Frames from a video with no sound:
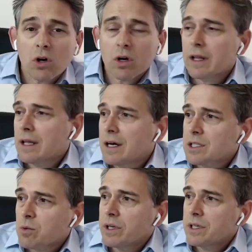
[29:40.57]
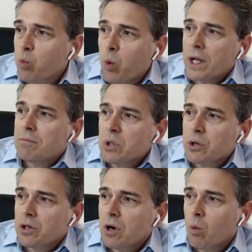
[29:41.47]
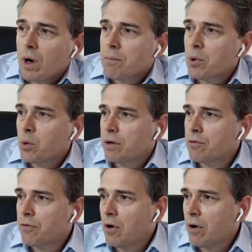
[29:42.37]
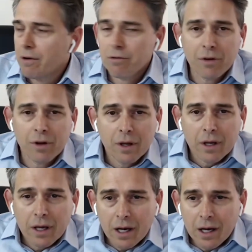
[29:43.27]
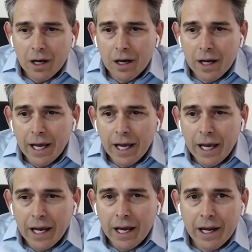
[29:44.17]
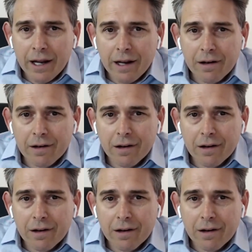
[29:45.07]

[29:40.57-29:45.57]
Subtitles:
on the last one. It's 1 million, not 1.5. And